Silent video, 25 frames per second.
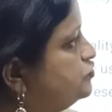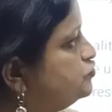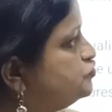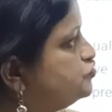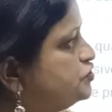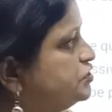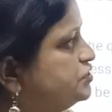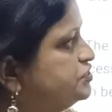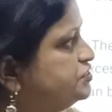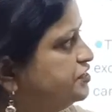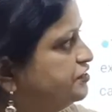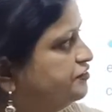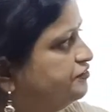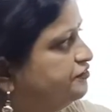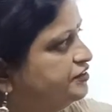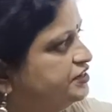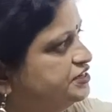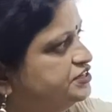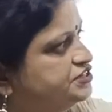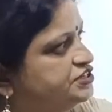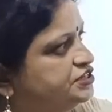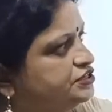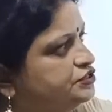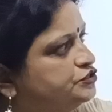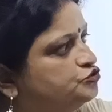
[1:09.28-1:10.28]
future
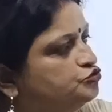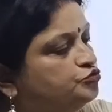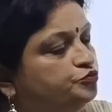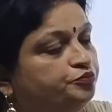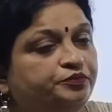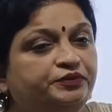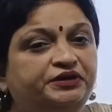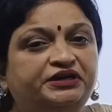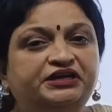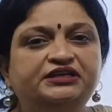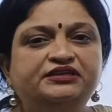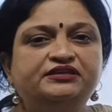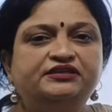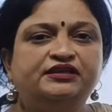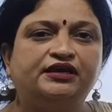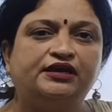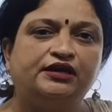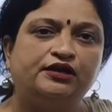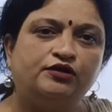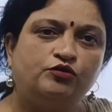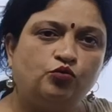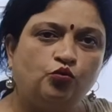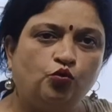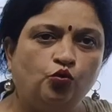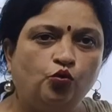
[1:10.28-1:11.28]
generation to meet
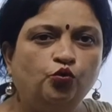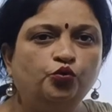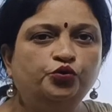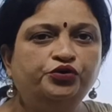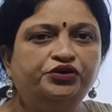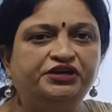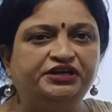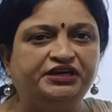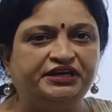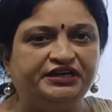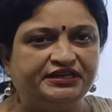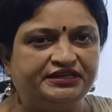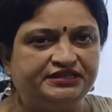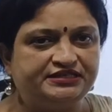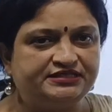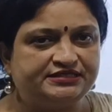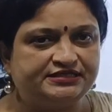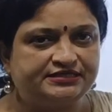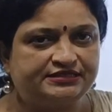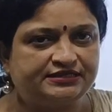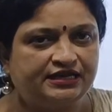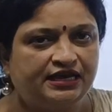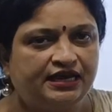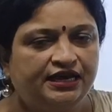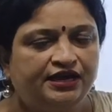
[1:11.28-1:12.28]
their own
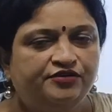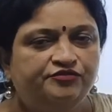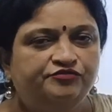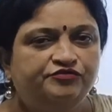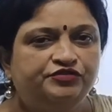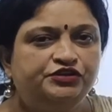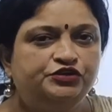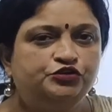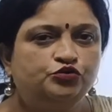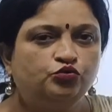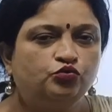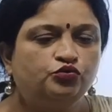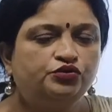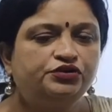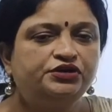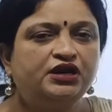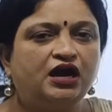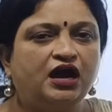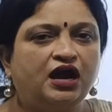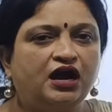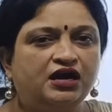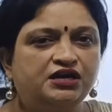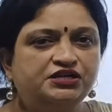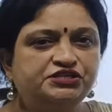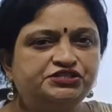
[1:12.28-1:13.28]
needs. We don't
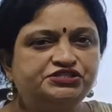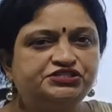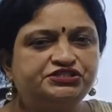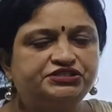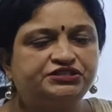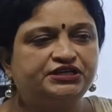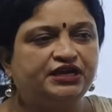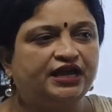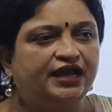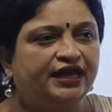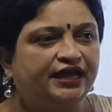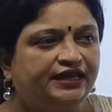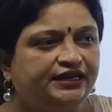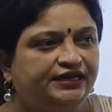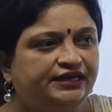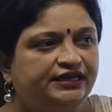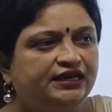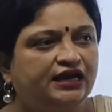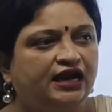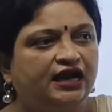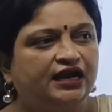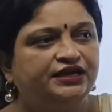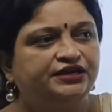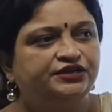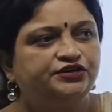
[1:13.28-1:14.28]
harsh
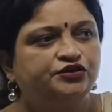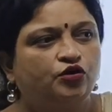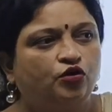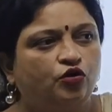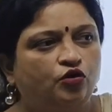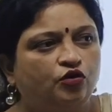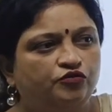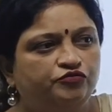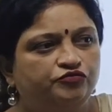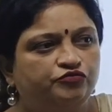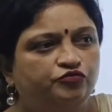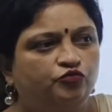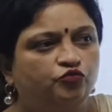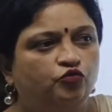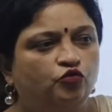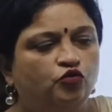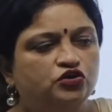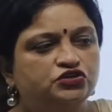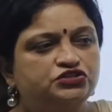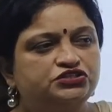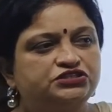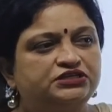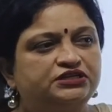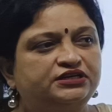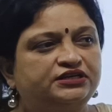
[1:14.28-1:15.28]
any kind of
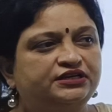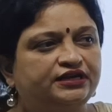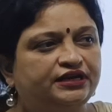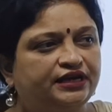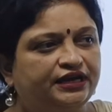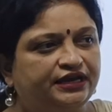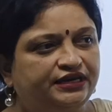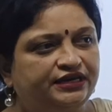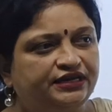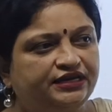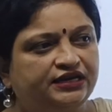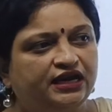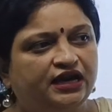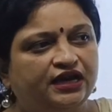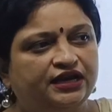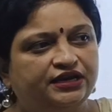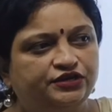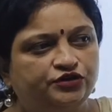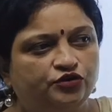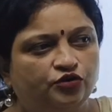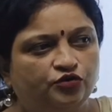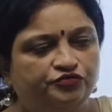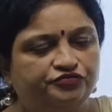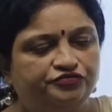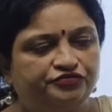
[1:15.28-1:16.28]
water, any
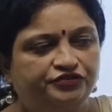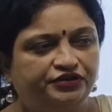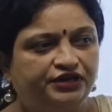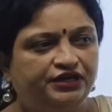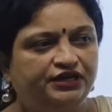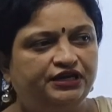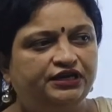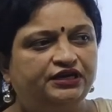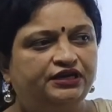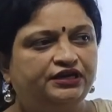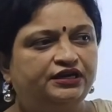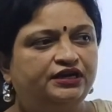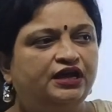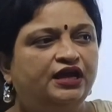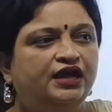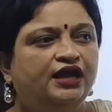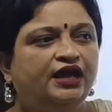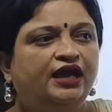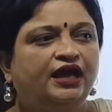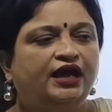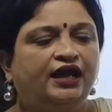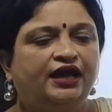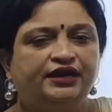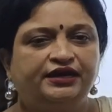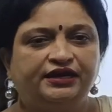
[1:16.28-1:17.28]
kind of air
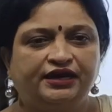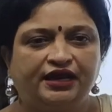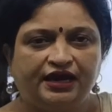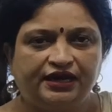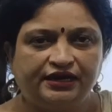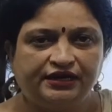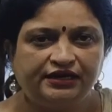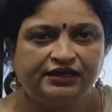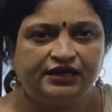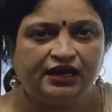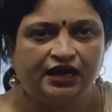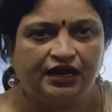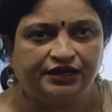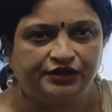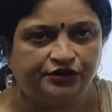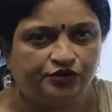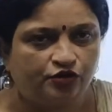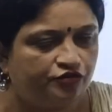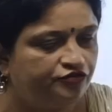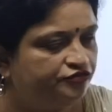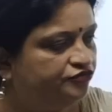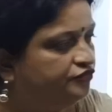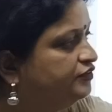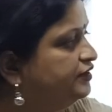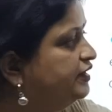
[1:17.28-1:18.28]
and any
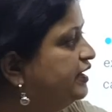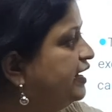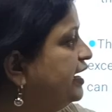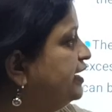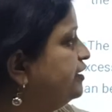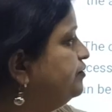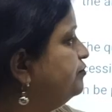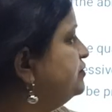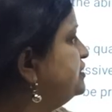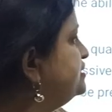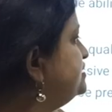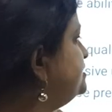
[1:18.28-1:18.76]
kind of land